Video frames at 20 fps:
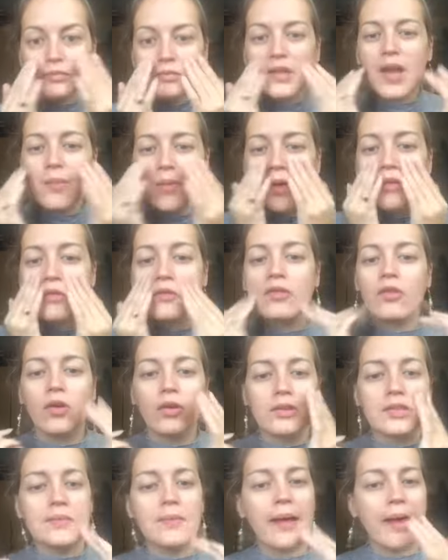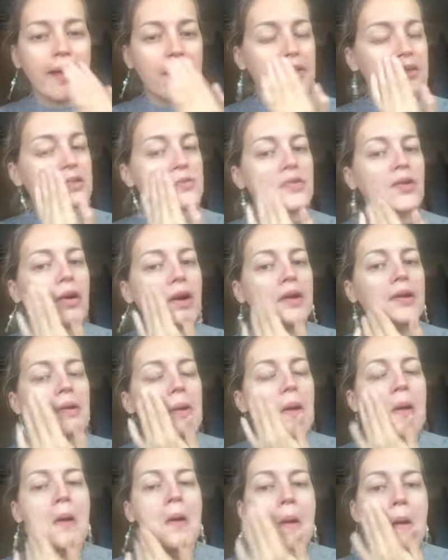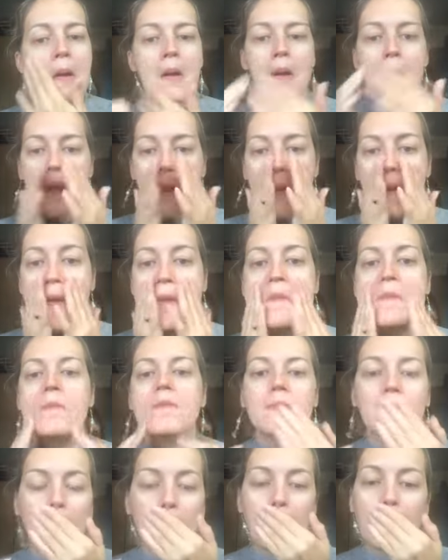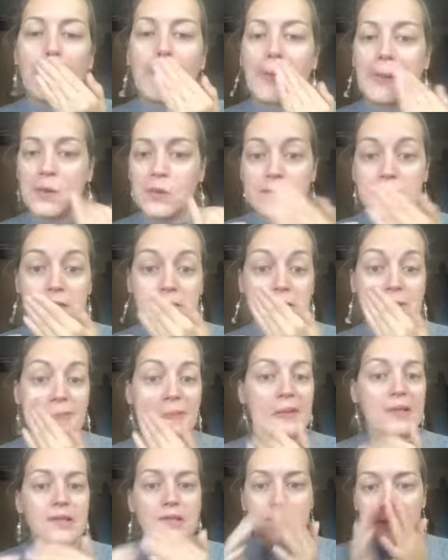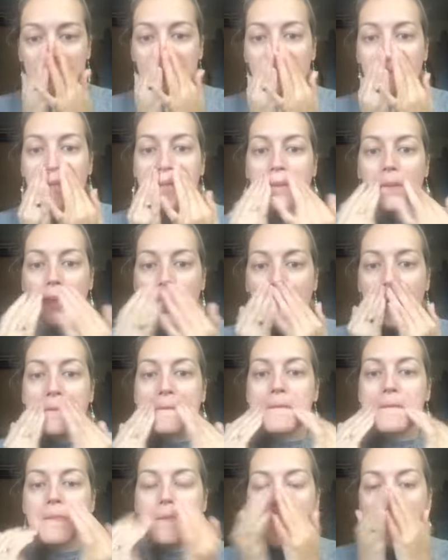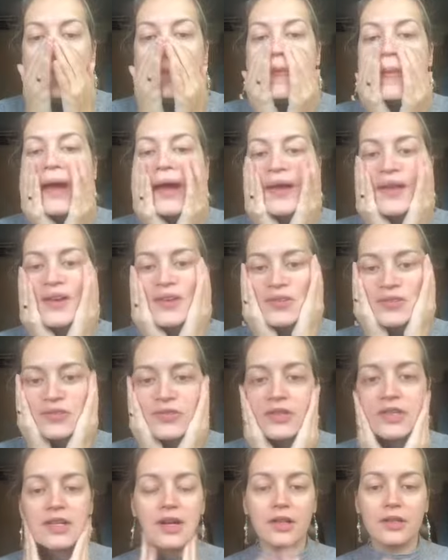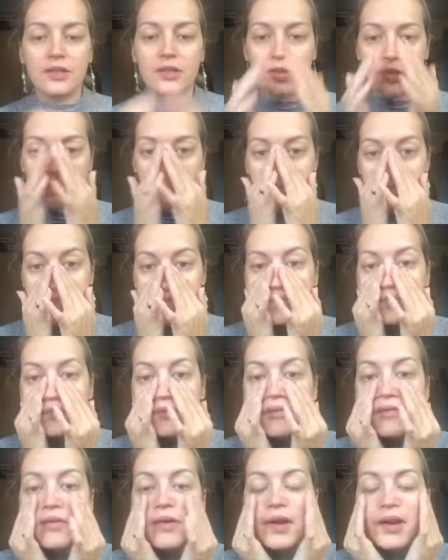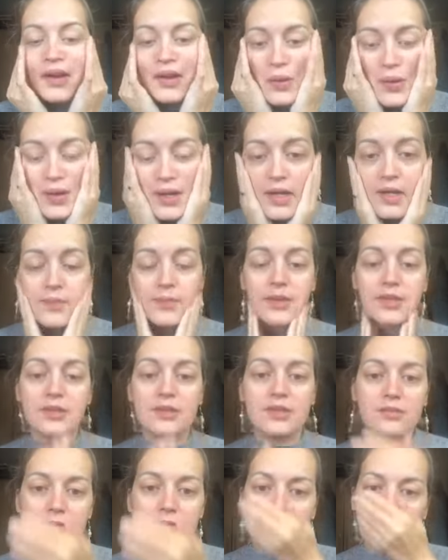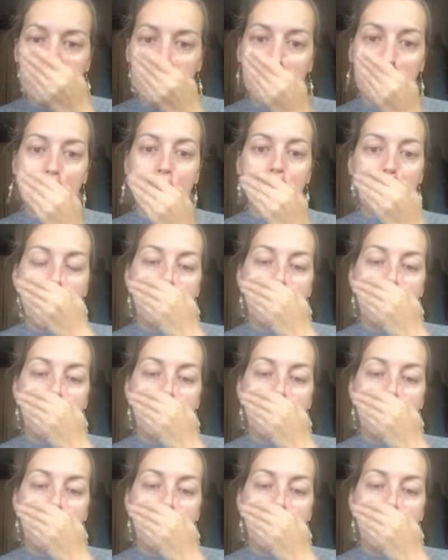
about £40 for it, and it was expensive, but I don't think I'll use it very quickly because you really need